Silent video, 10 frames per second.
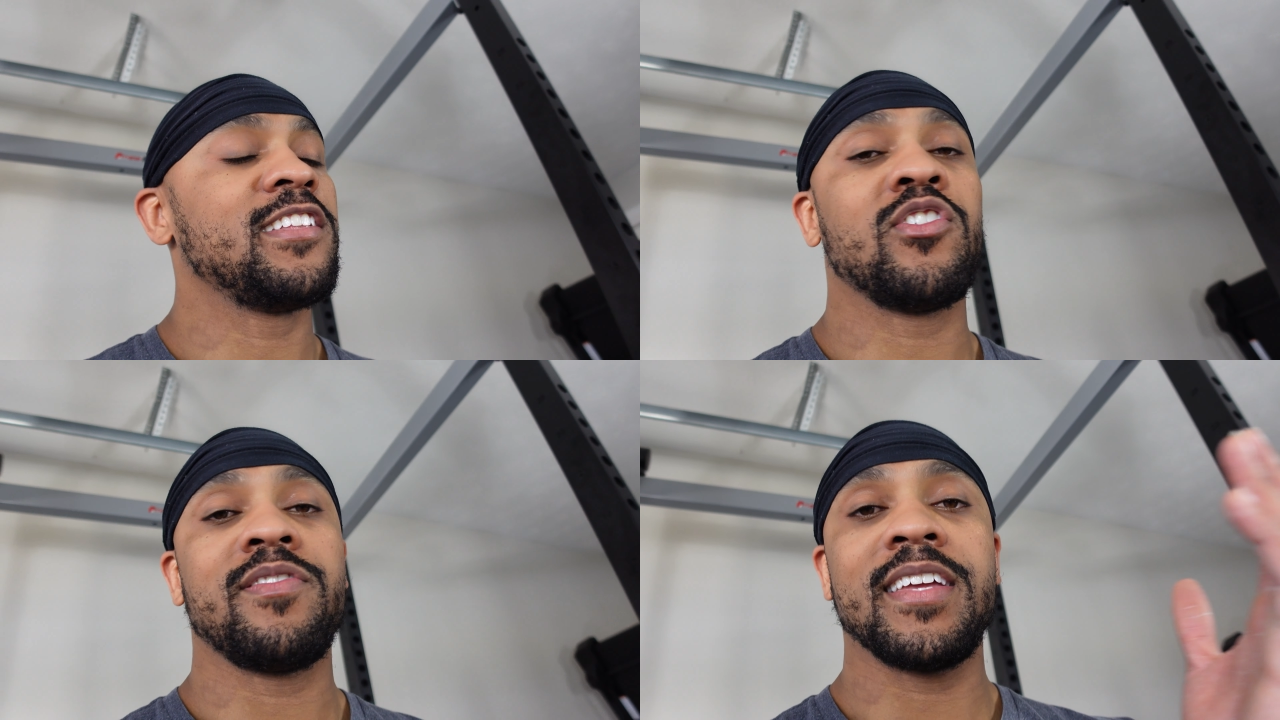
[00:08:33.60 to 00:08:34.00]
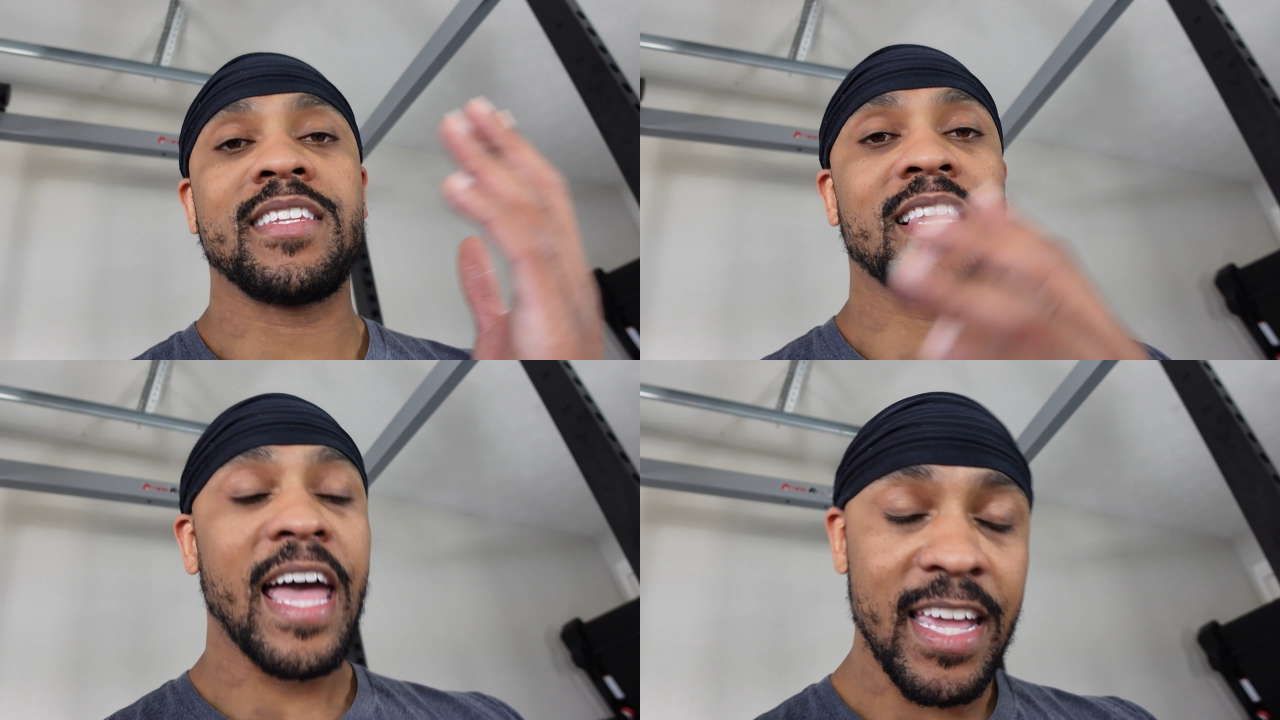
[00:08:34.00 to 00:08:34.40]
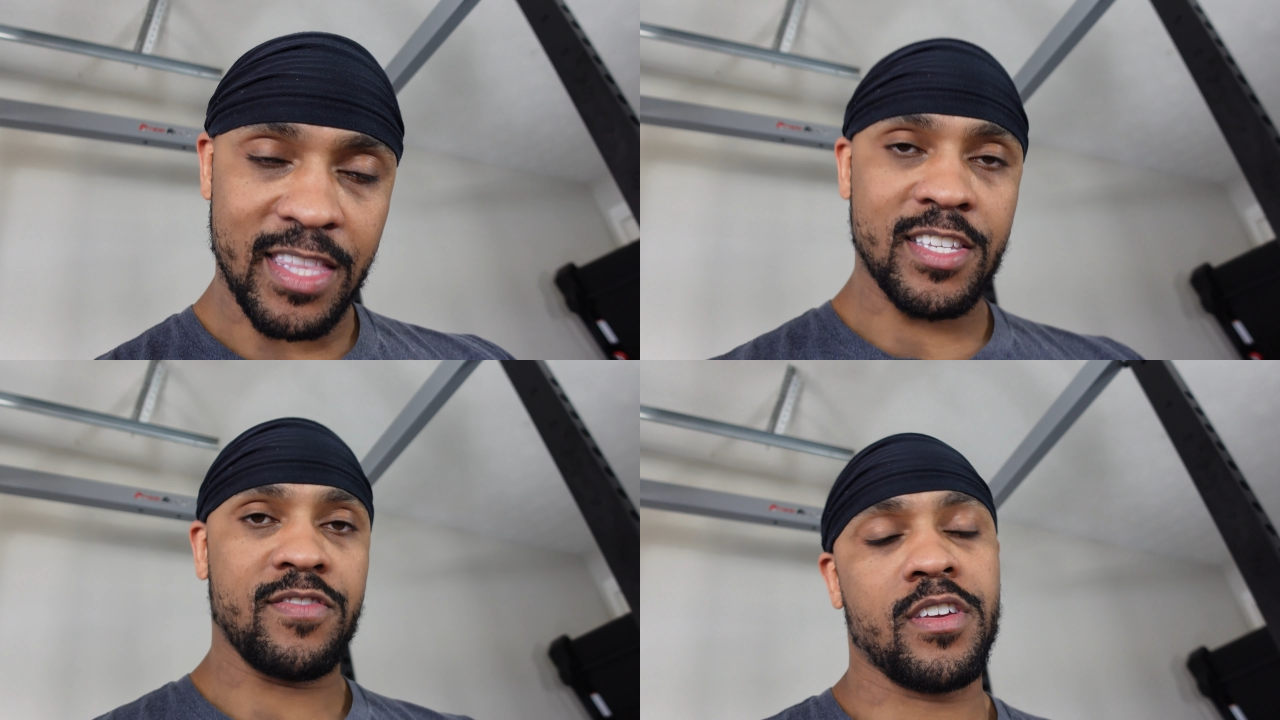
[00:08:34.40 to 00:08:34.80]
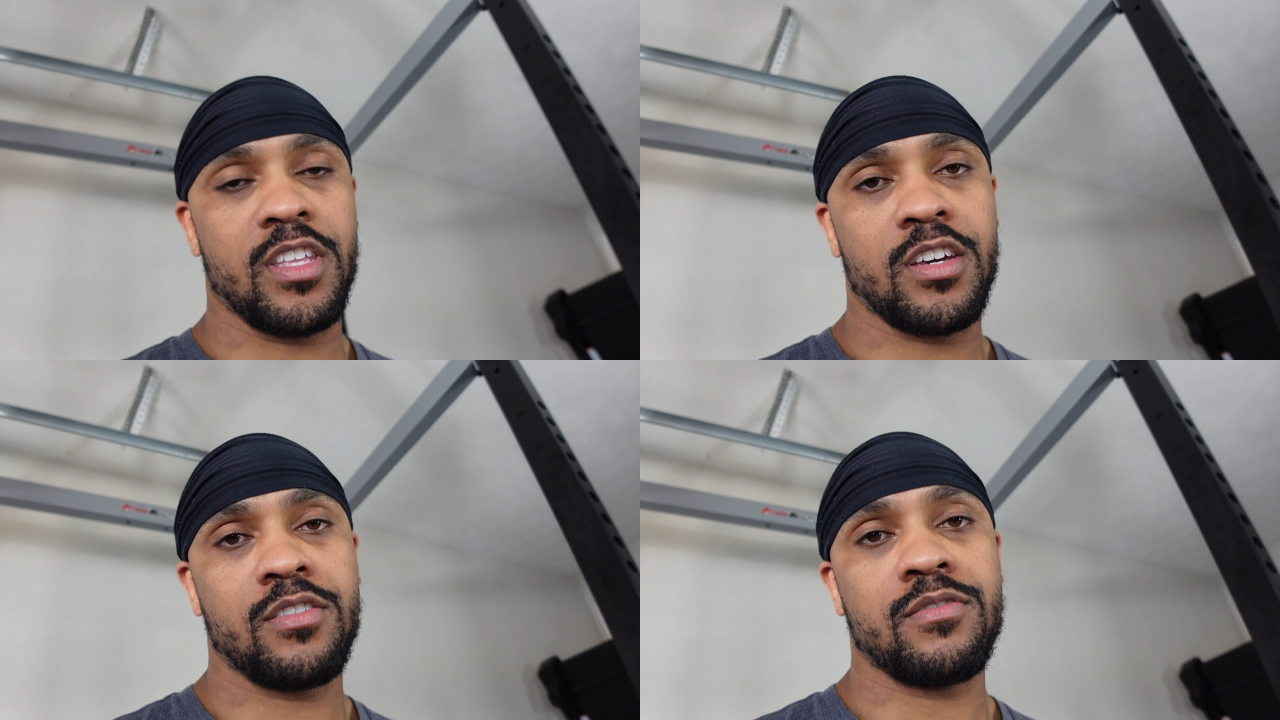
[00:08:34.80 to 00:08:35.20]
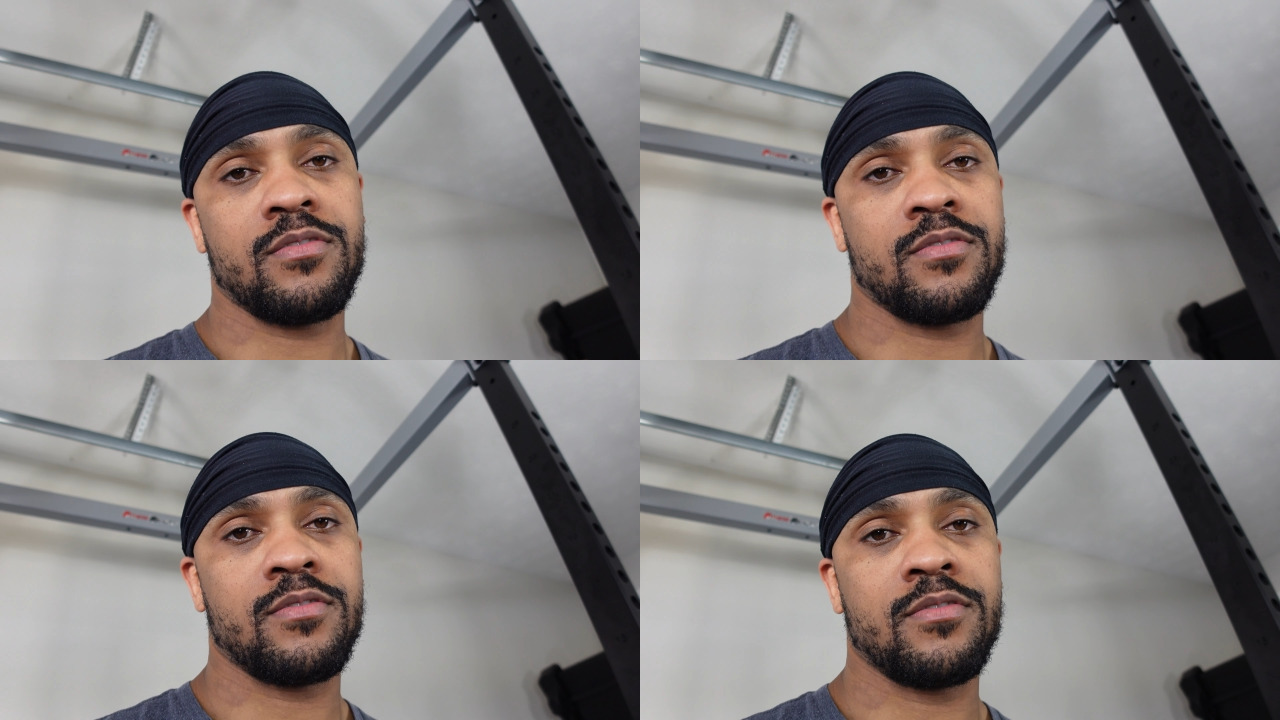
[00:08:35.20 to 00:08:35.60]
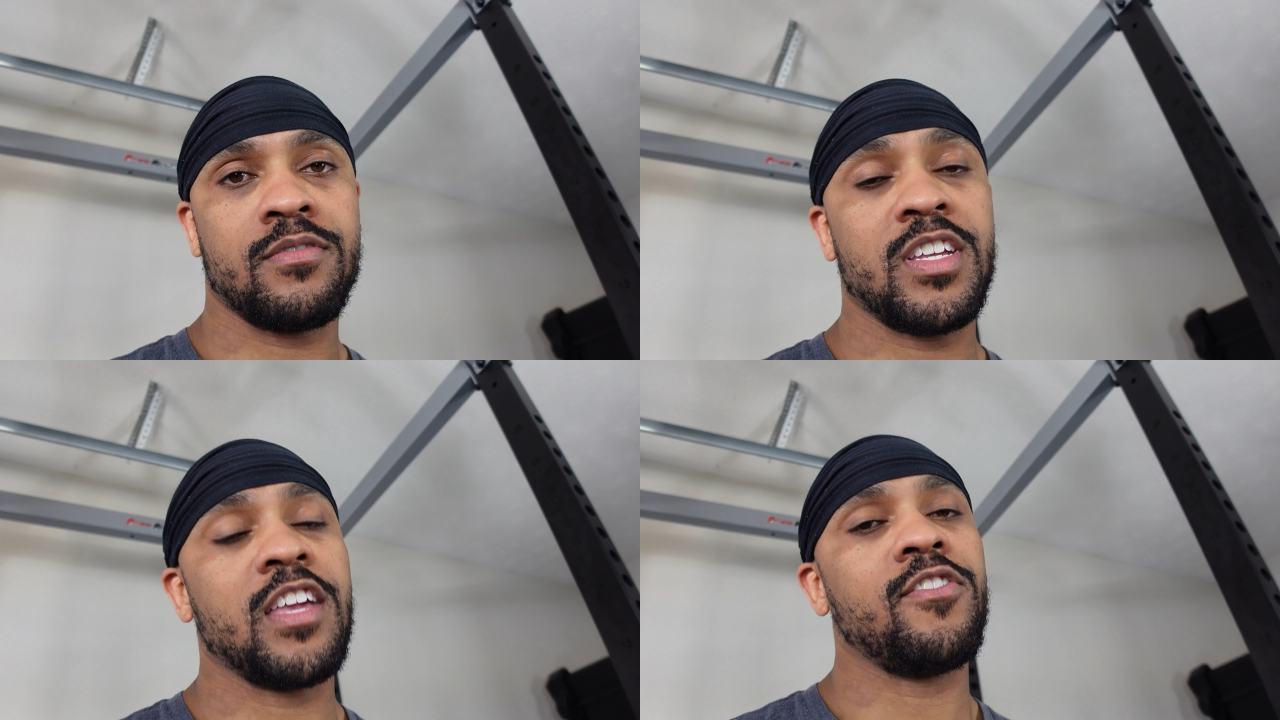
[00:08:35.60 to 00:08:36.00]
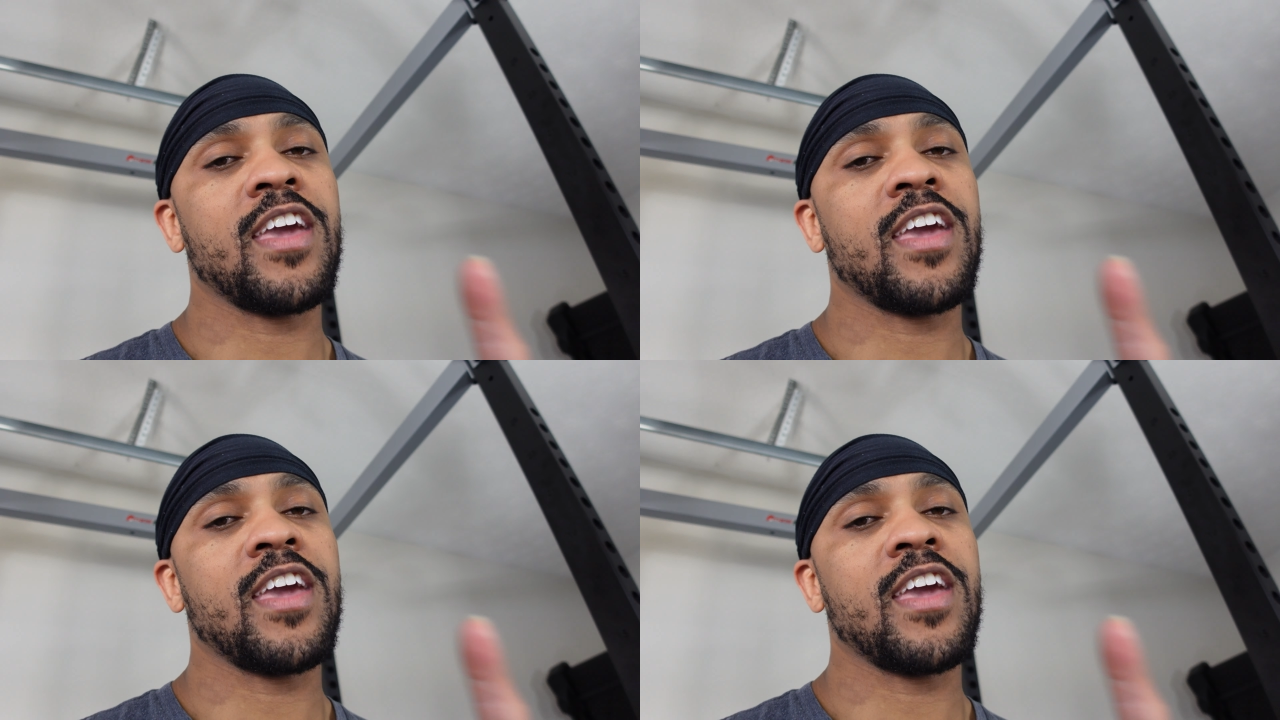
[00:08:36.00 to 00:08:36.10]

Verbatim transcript: Don't forget to like this video. If